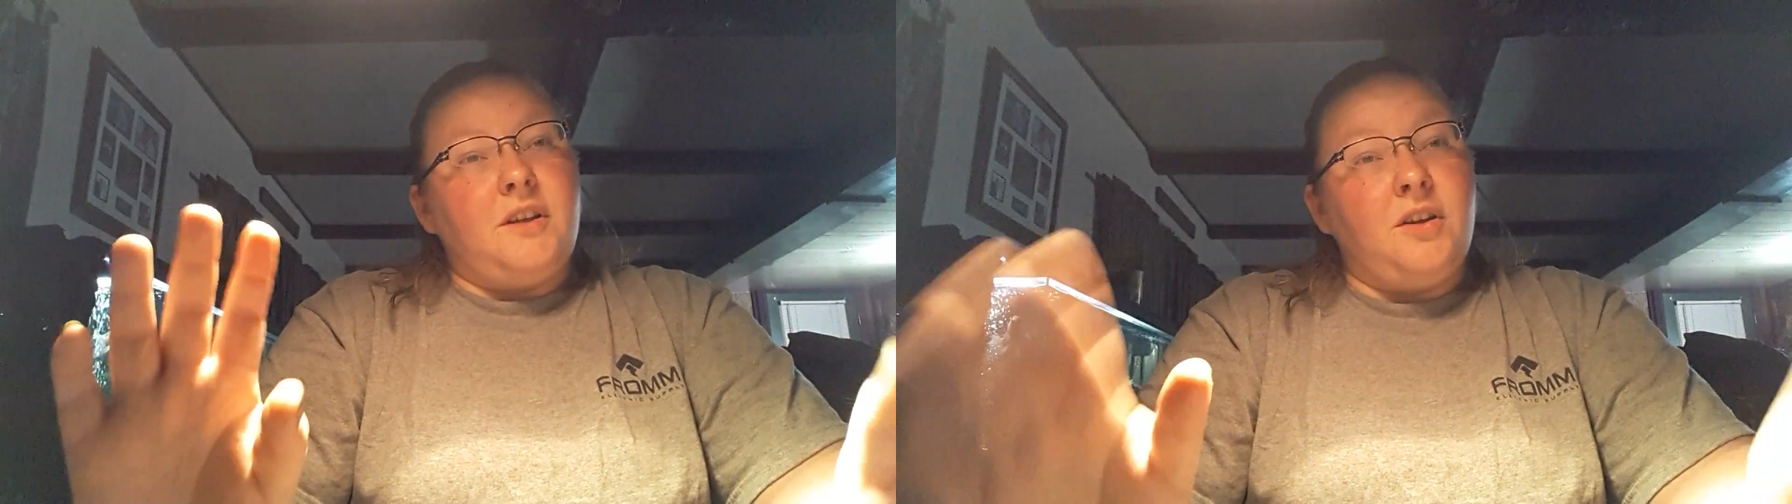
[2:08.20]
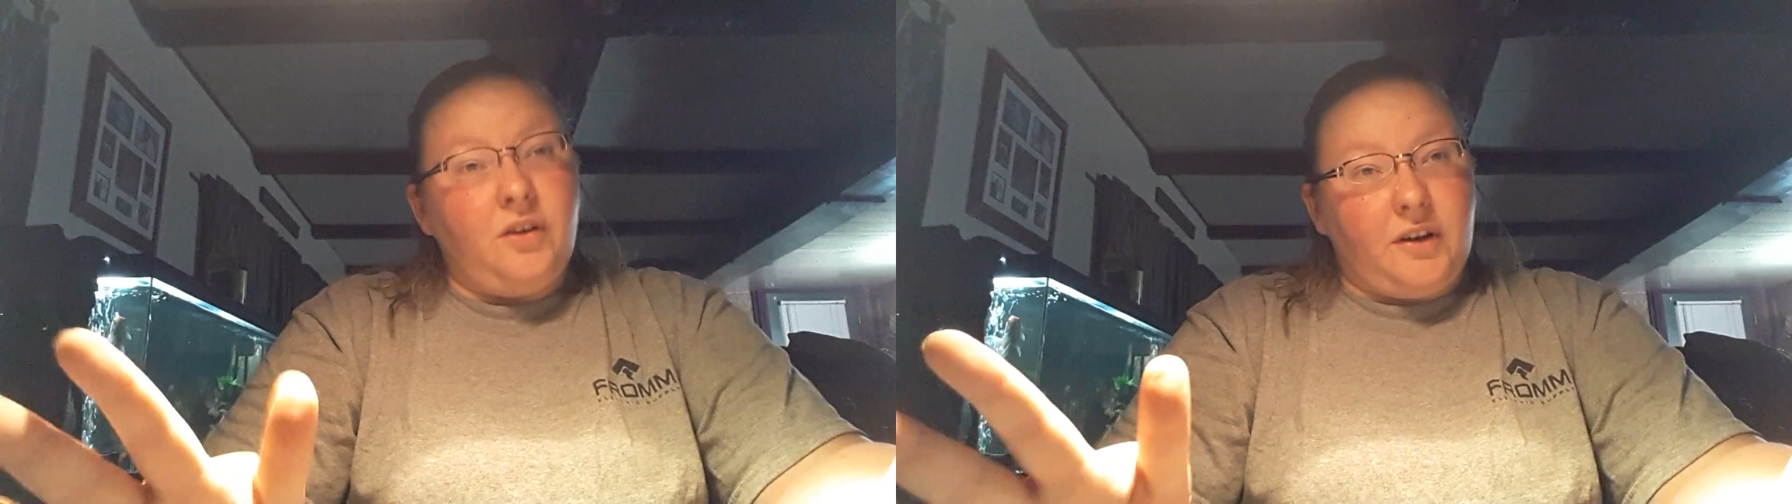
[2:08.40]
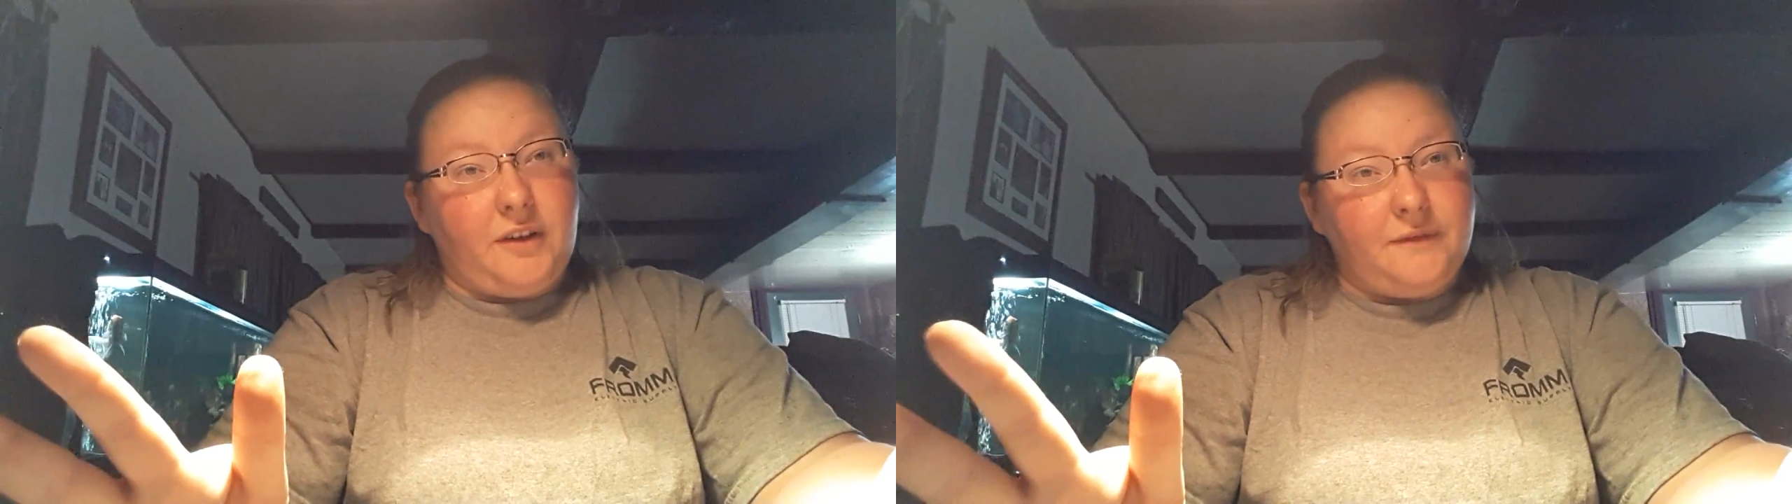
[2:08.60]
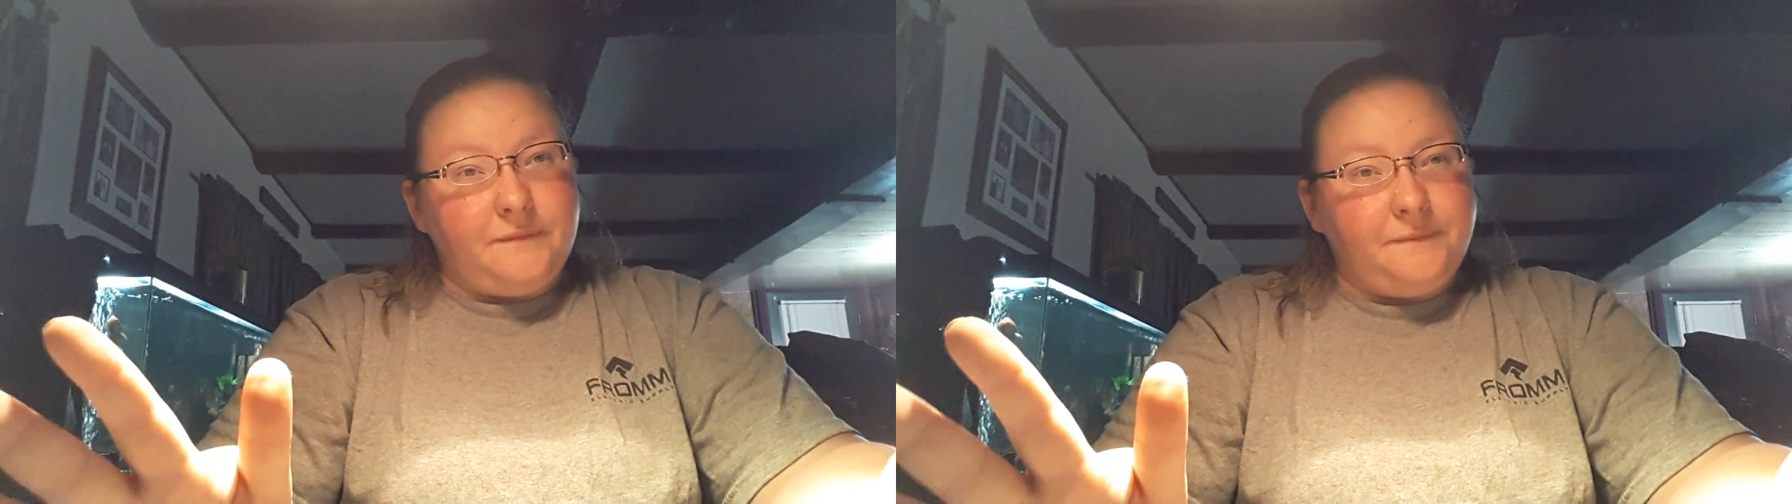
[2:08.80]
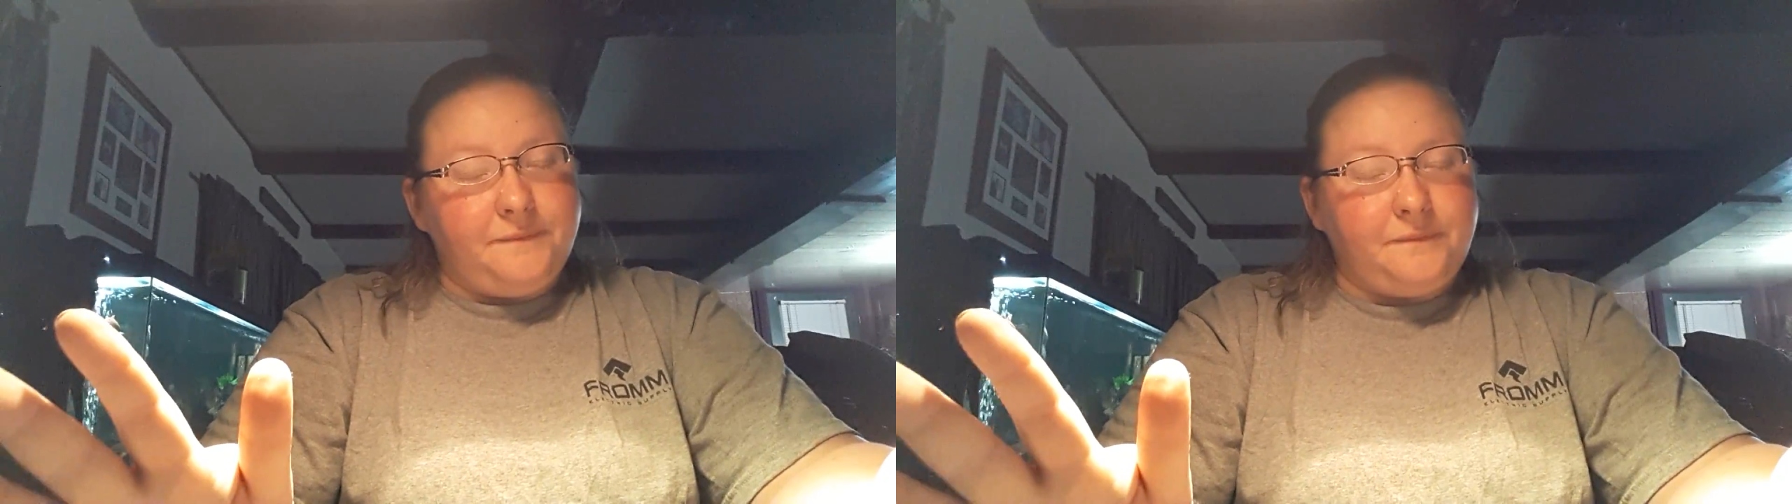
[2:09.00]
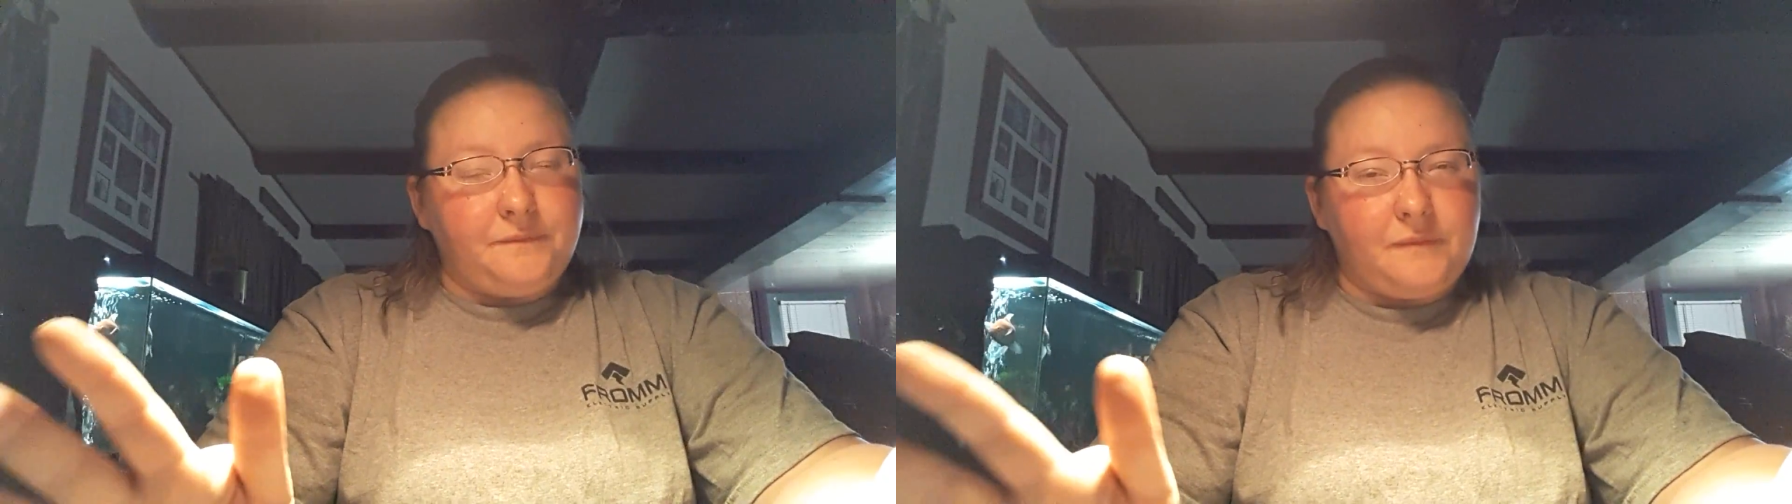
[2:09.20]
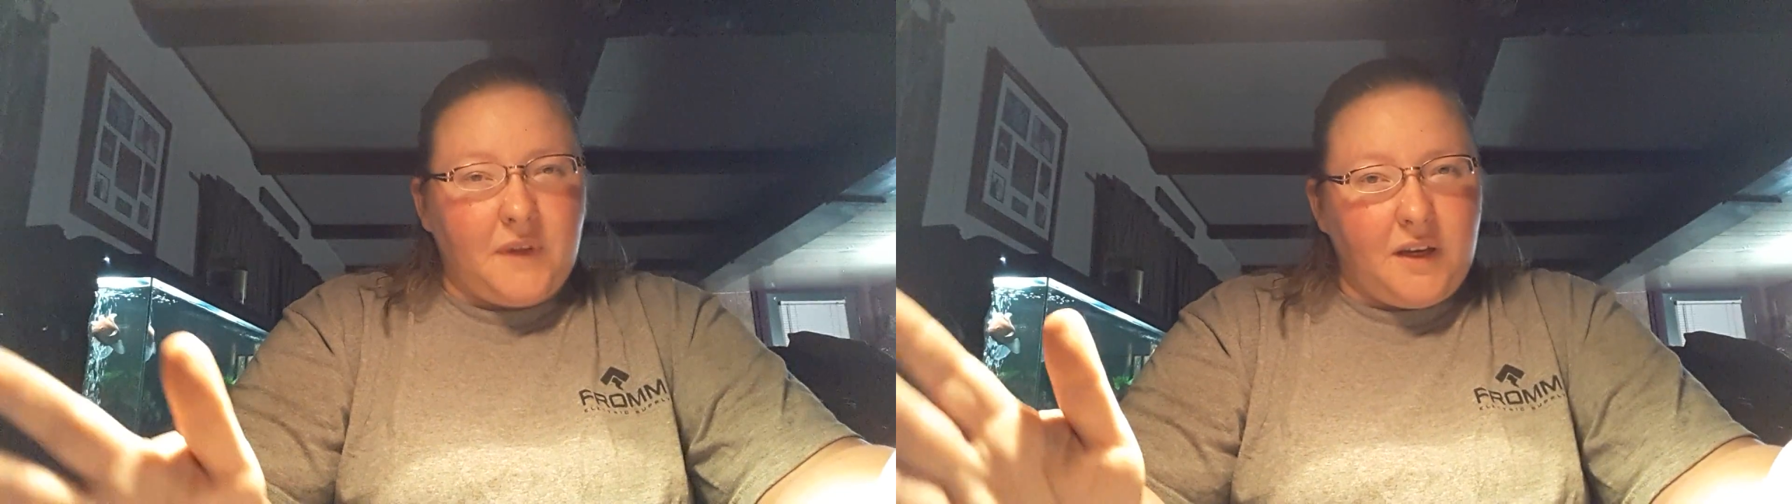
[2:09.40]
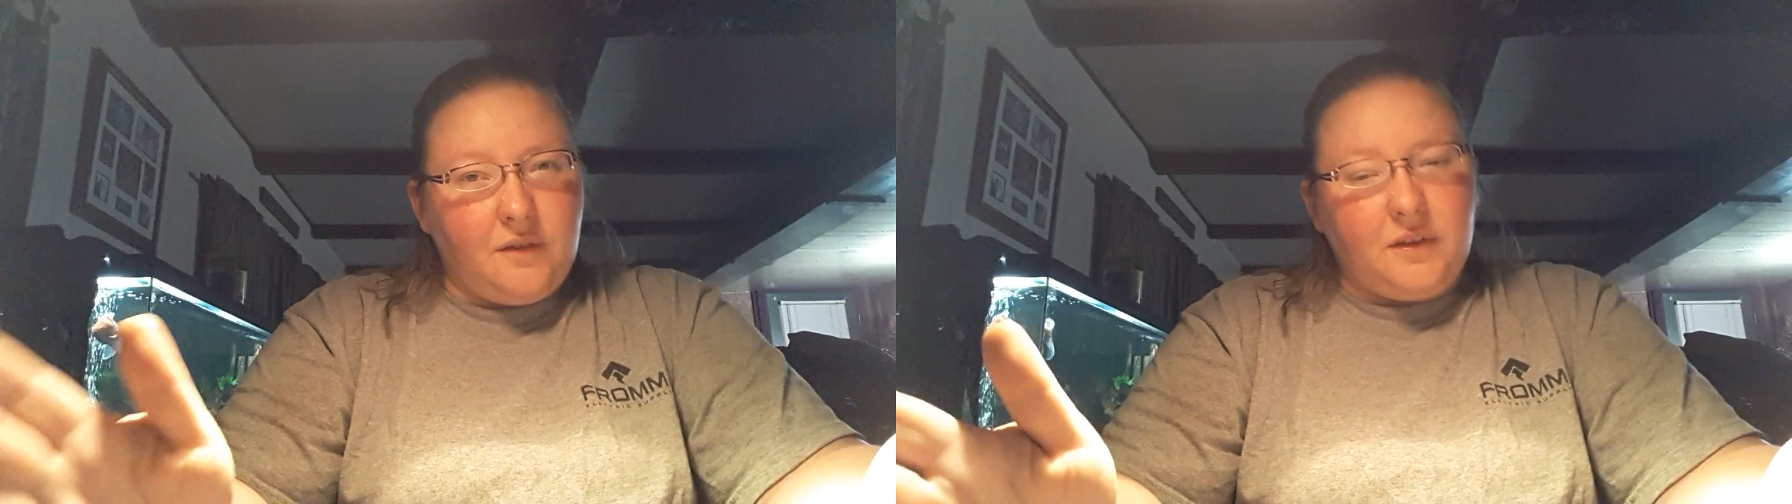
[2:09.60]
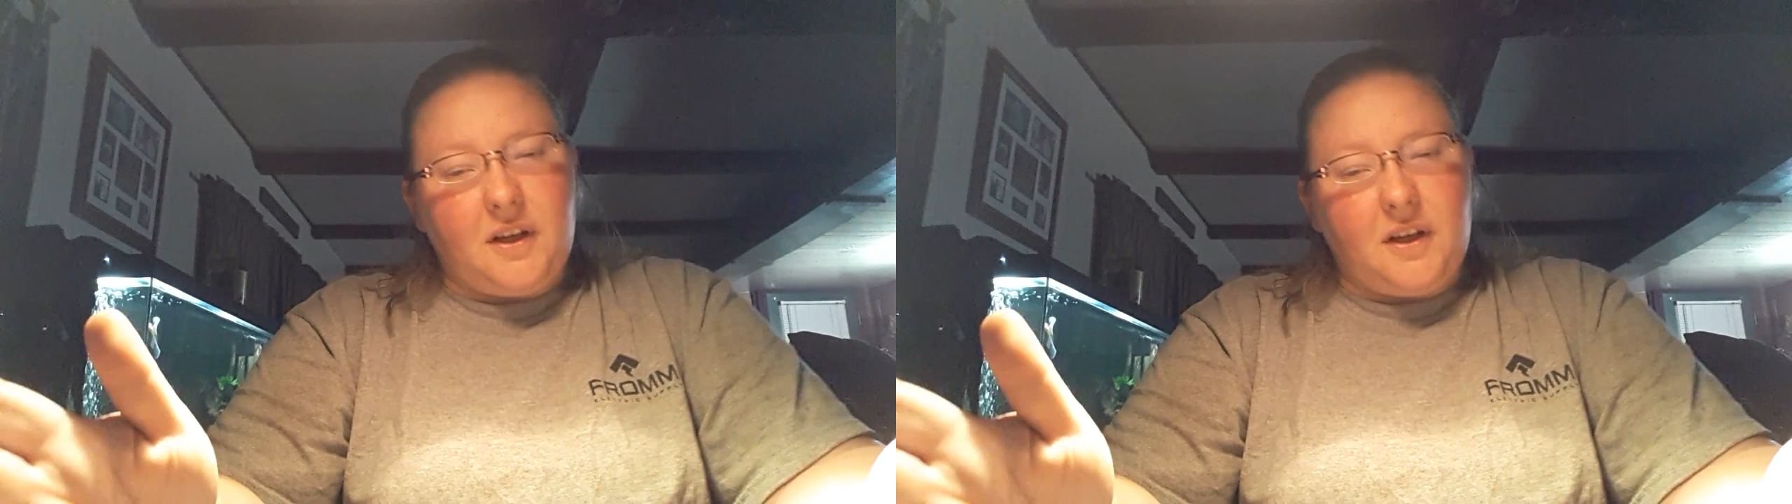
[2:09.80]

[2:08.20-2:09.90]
Yarn. I know a